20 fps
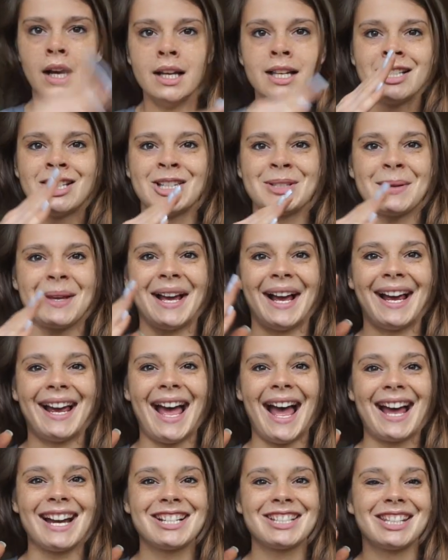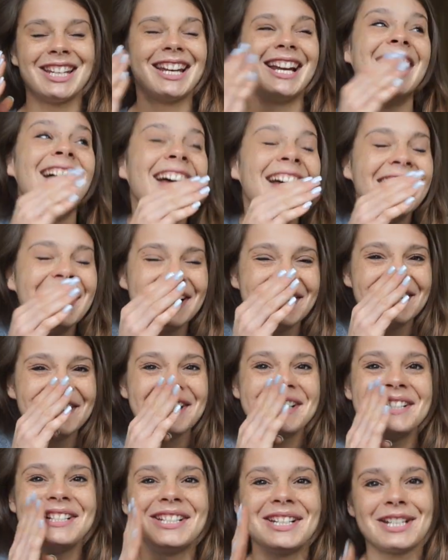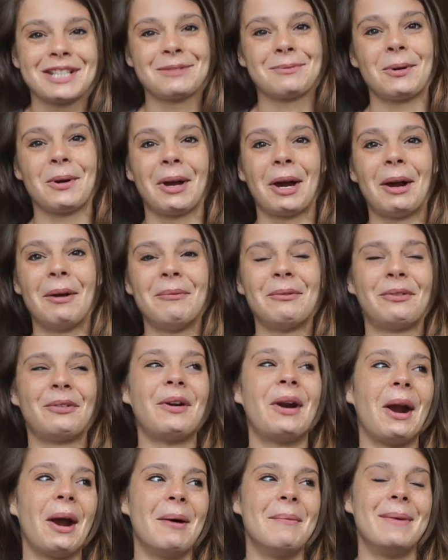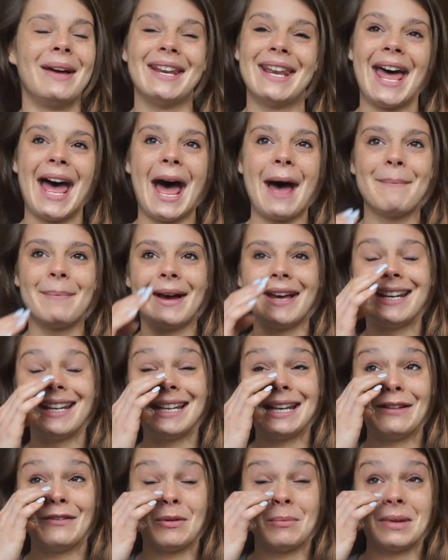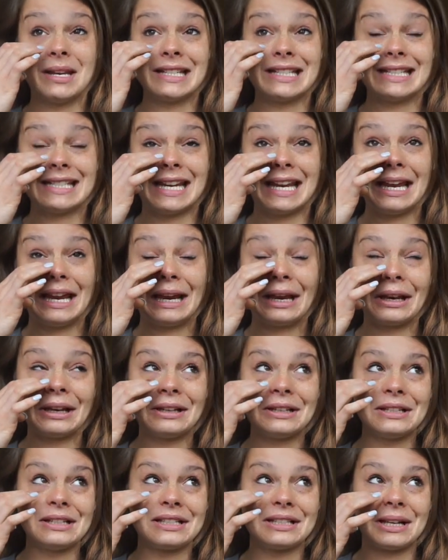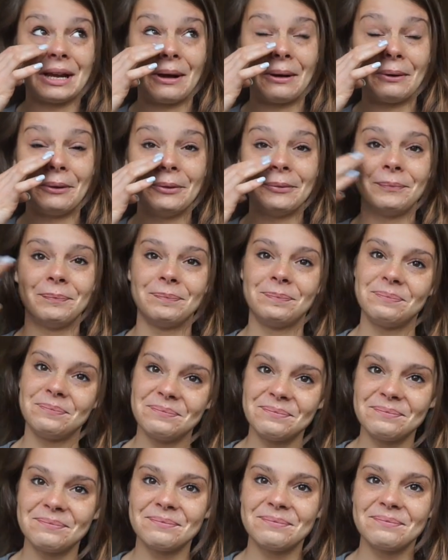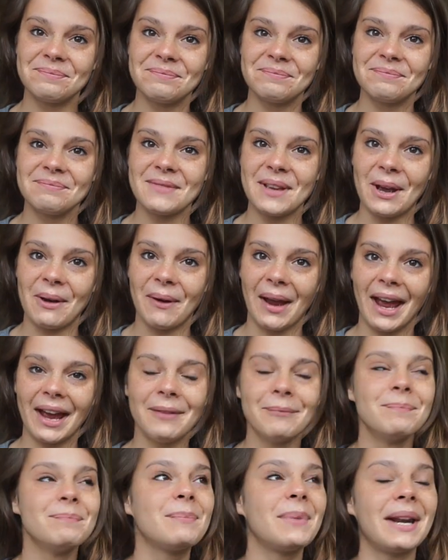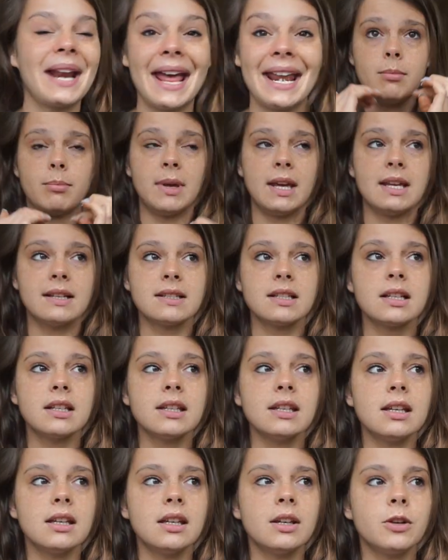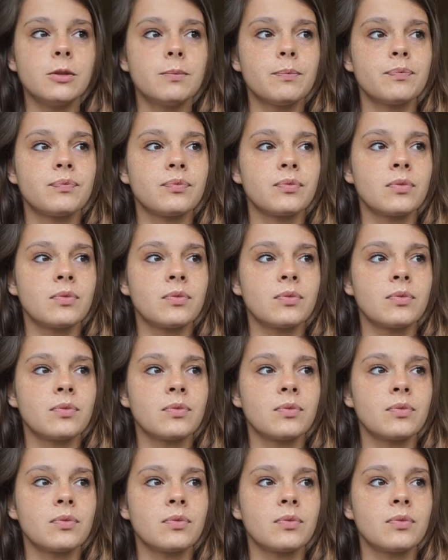excuse me, I actually just woke up from a nap I didn't even mean to take, so okay. But basically,